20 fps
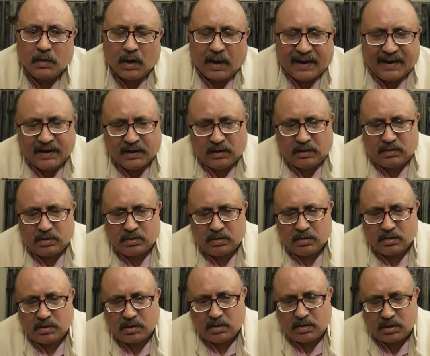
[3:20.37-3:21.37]
and
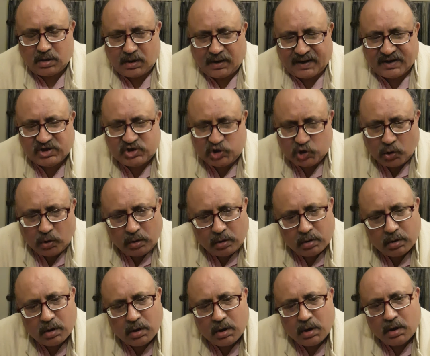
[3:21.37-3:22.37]
ensure
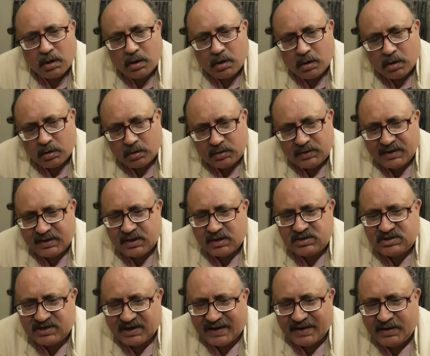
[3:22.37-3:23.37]
that the
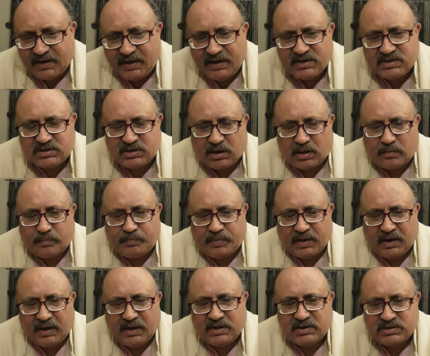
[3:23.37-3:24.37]
Chinese
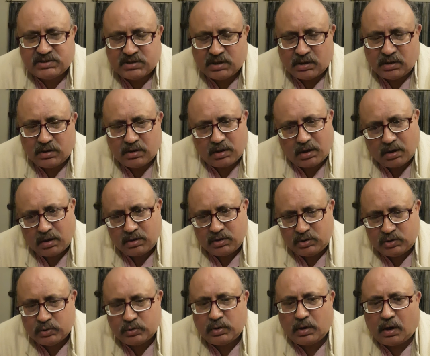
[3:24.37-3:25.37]
companies
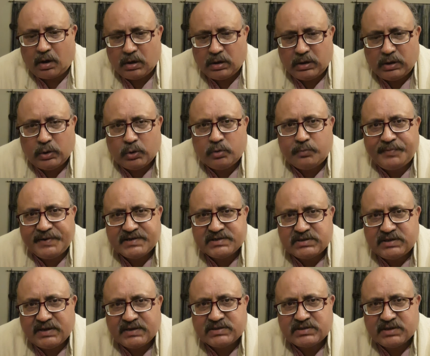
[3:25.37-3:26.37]
do not do
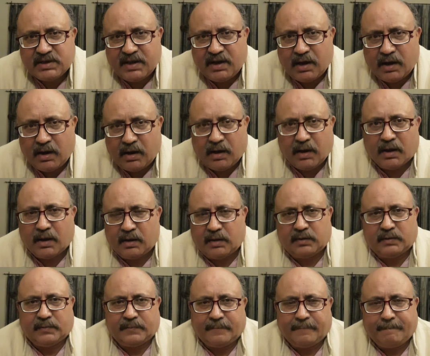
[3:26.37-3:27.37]
business in India
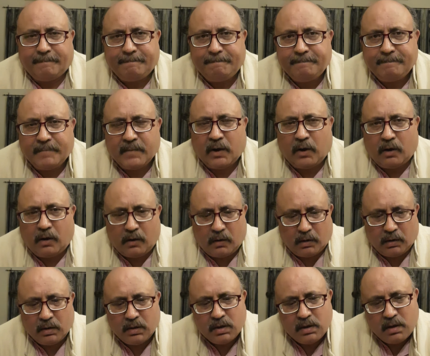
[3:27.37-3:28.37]
or